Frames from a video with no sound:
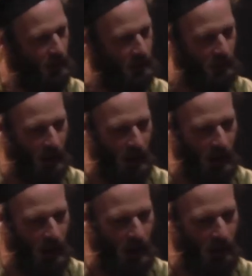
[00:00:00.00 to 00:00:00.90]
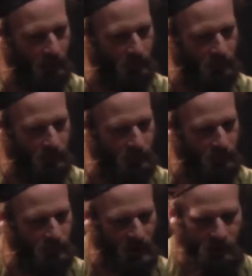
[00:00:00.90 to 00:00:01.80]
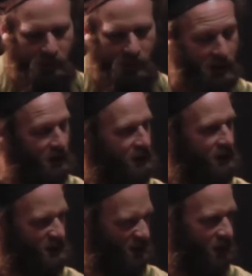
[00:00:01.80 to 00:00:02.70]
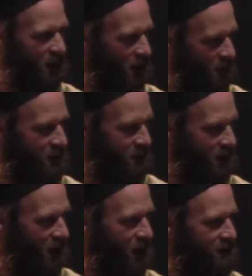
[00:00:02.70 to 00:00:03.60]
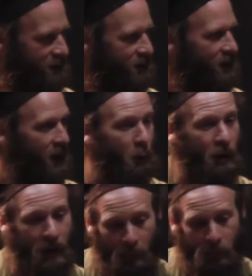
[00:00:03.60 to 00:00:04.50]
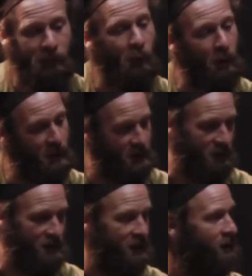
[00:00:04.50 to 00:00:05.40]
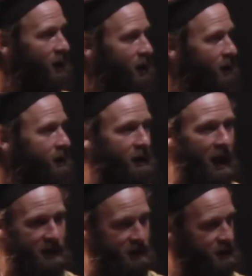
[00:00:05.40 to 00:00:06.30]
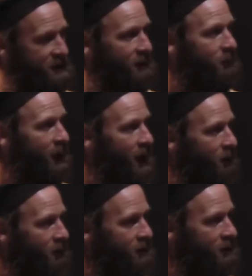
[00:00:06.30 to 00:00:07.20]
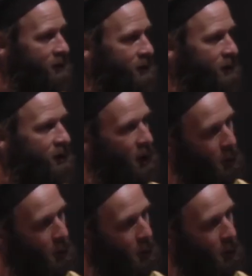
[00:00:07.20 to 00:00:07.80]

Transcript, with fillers: and um, but the, the sitar obviously has when a performance on the sitar can last several hours, you yep. know,